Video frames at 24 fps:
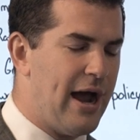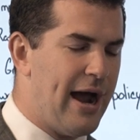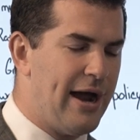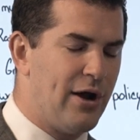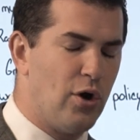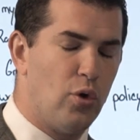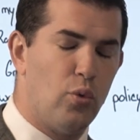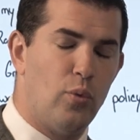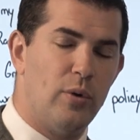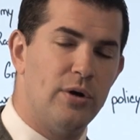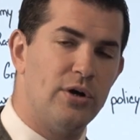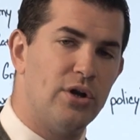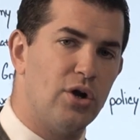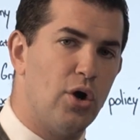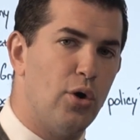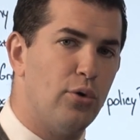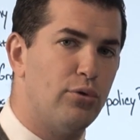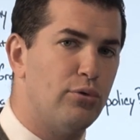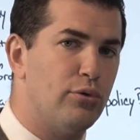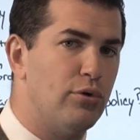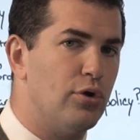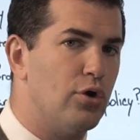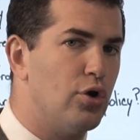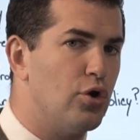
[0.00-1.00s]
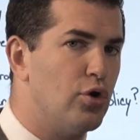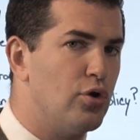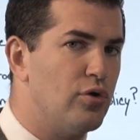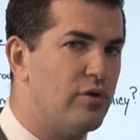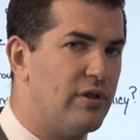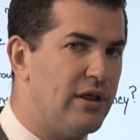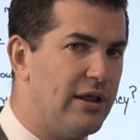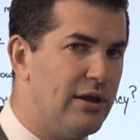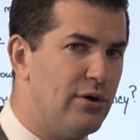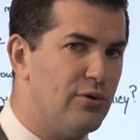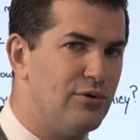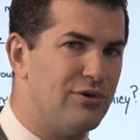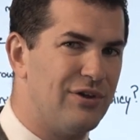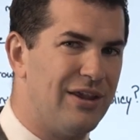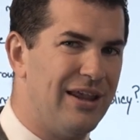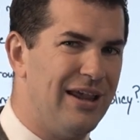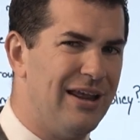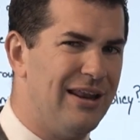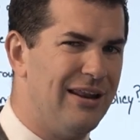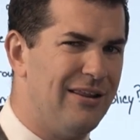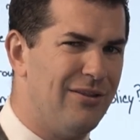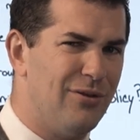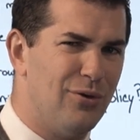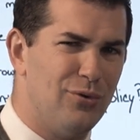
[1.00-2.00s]
I don't want to go through the early years
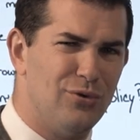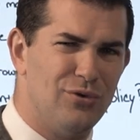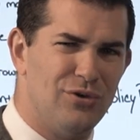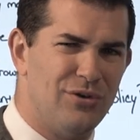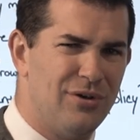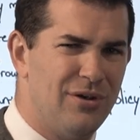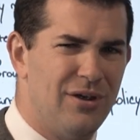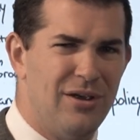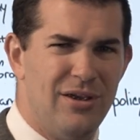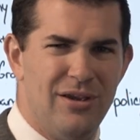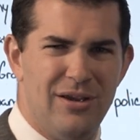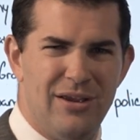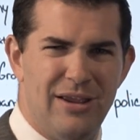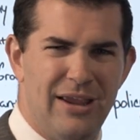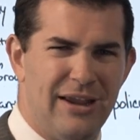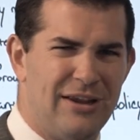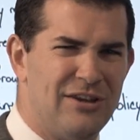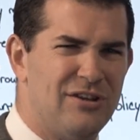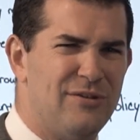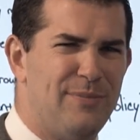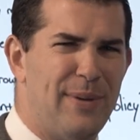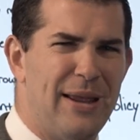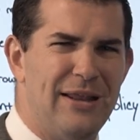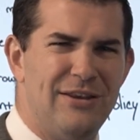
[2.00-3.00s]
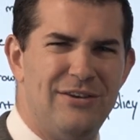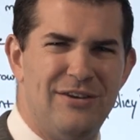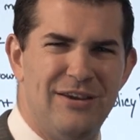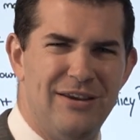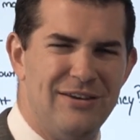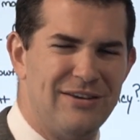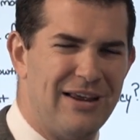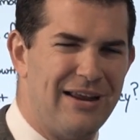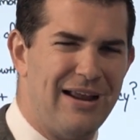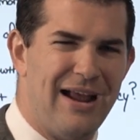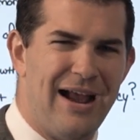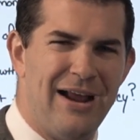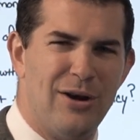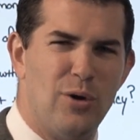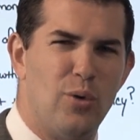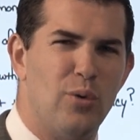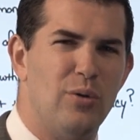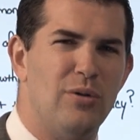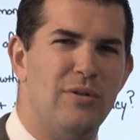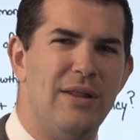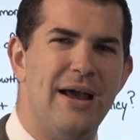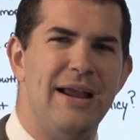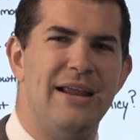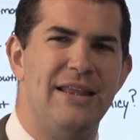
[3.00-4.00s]
again and those expenses. I, I
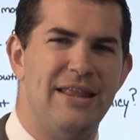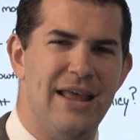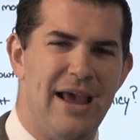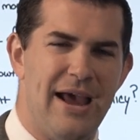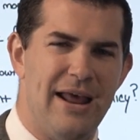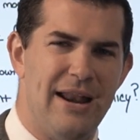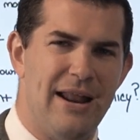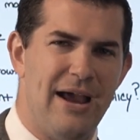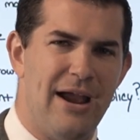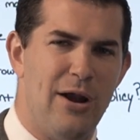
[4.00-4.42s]
don't like that.